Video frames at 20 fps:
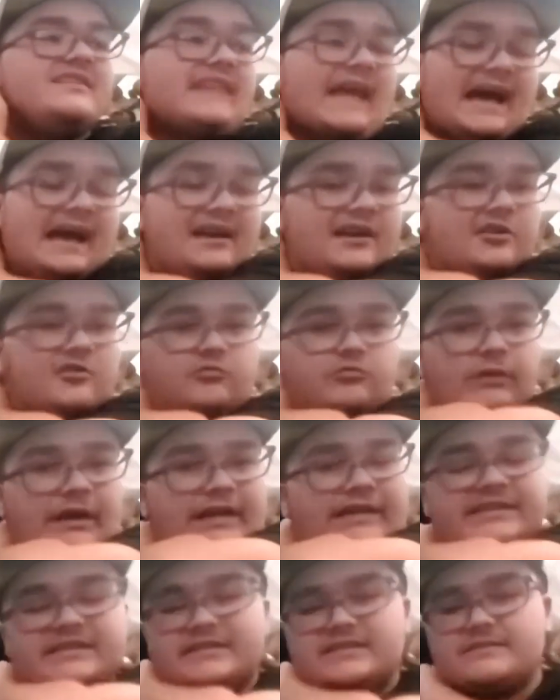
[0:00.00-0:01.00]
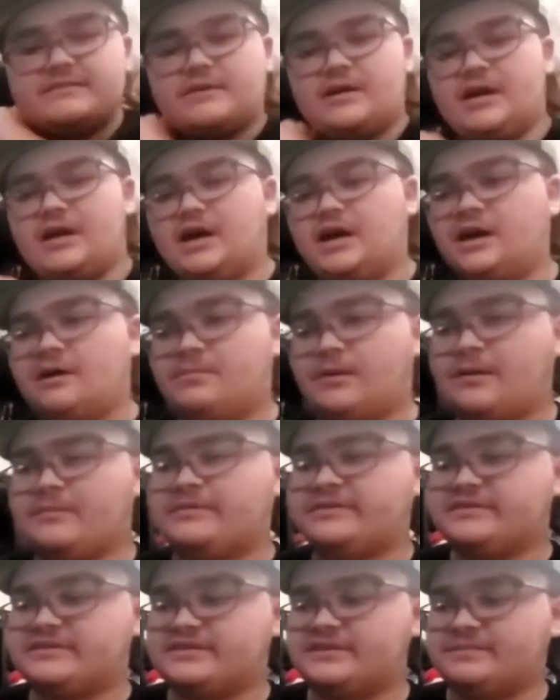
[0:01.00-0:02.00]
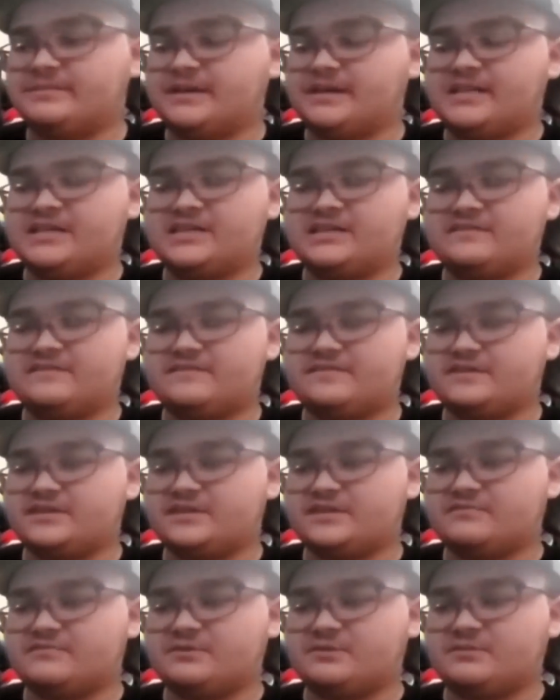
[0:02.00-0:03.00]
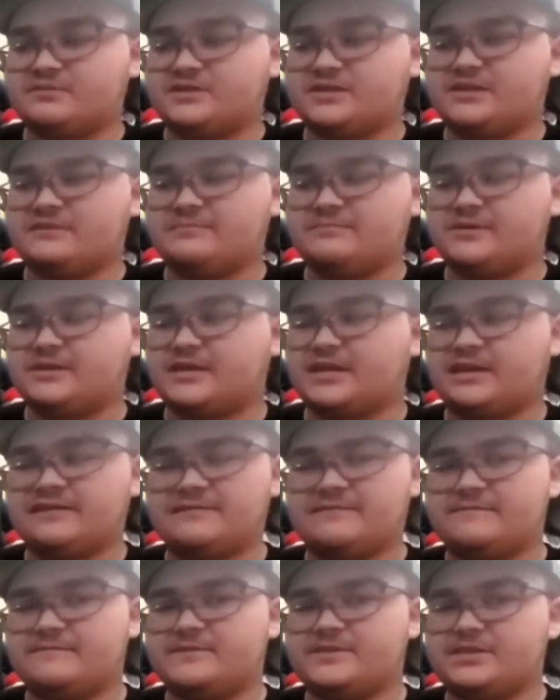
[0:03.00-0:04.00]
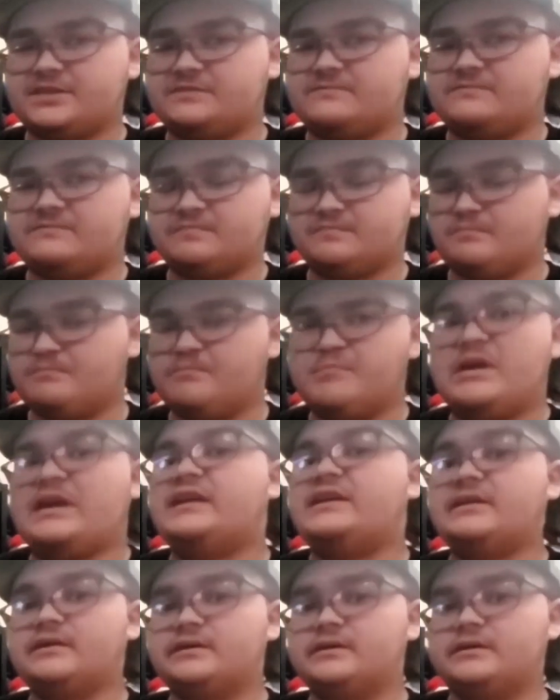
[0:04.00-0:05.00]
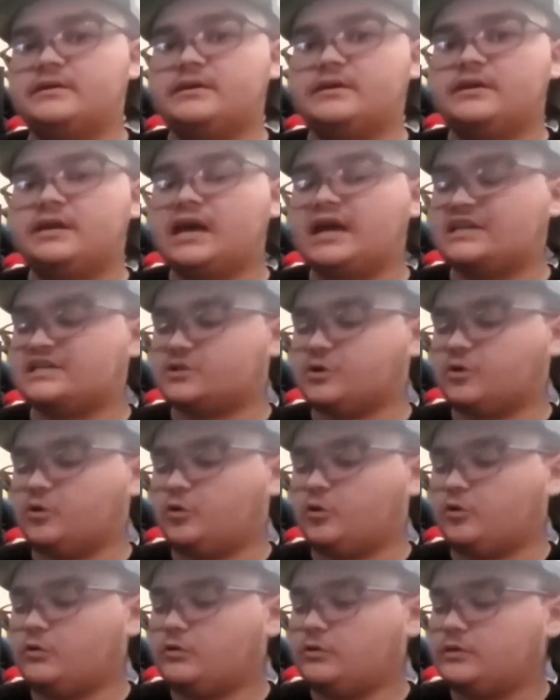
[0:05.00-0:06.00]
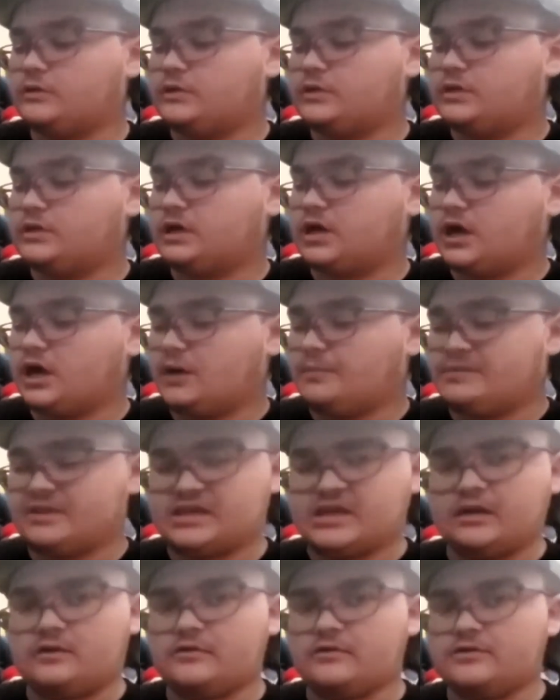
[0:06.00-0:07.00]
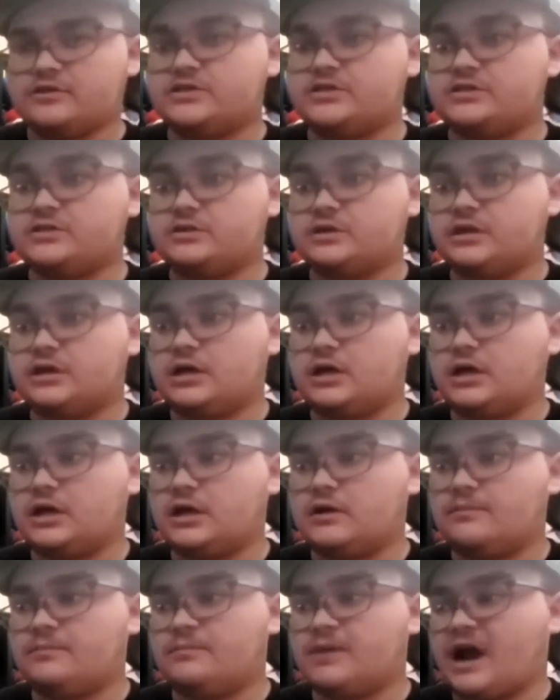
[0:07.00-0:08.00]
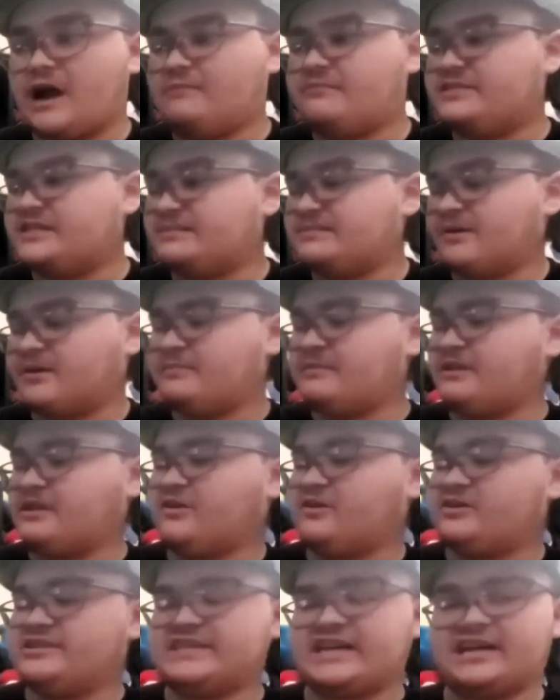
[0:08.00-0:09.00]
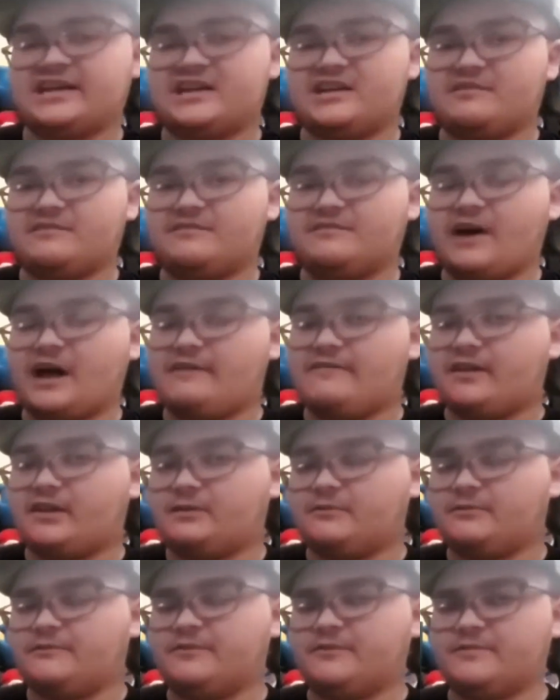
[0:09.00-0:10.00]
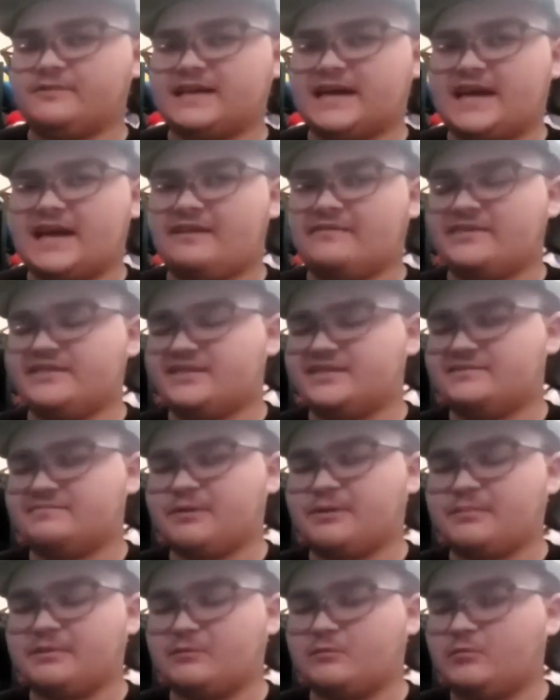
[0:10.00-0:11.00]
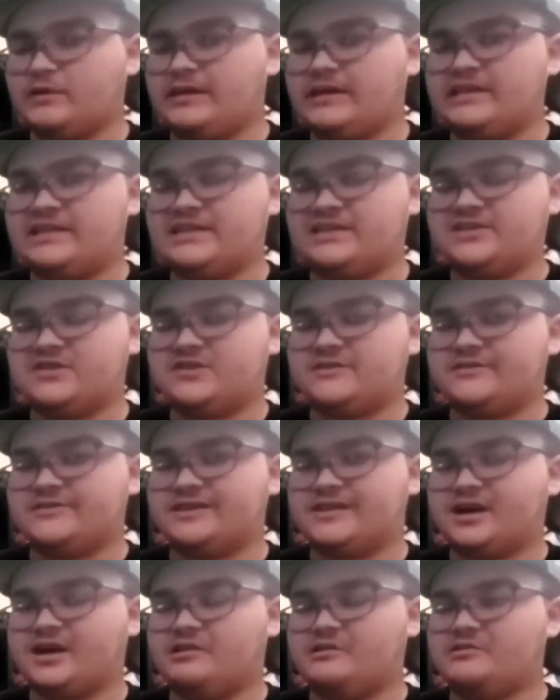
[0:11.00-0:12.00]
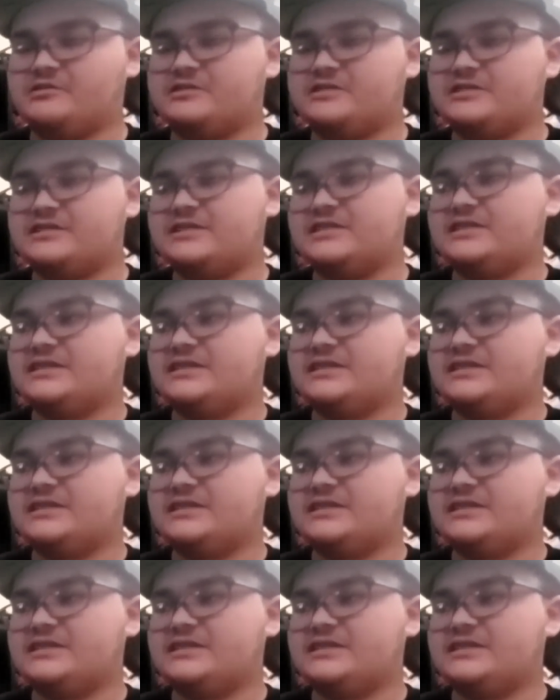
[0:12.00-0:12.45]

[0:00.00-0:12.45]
that great, probably because the mix for this one was kind of mid as a whole. But the colors, I would say probably, honestly, out of the 5 Halloween films I have, this is probably the weakest in terms of the colors,